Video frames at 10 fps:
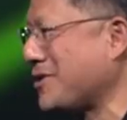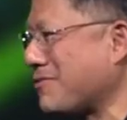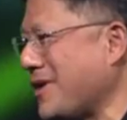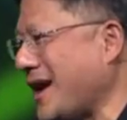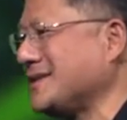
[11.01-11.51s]

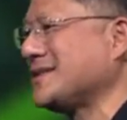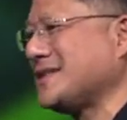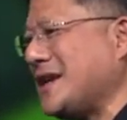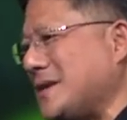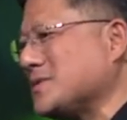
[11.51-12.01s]
create
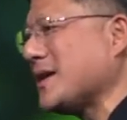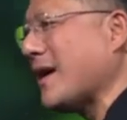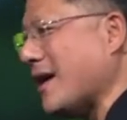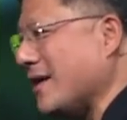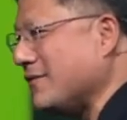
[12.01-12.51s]
seems to
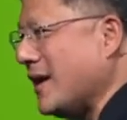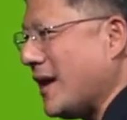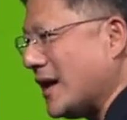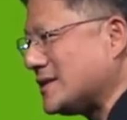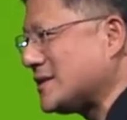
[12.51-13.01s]
have,
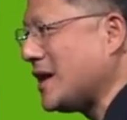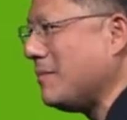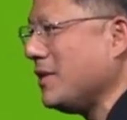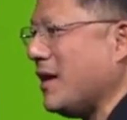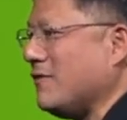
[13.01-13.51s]
at
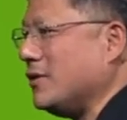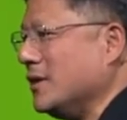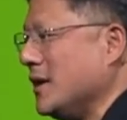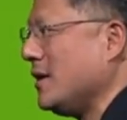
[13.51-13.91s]
some level,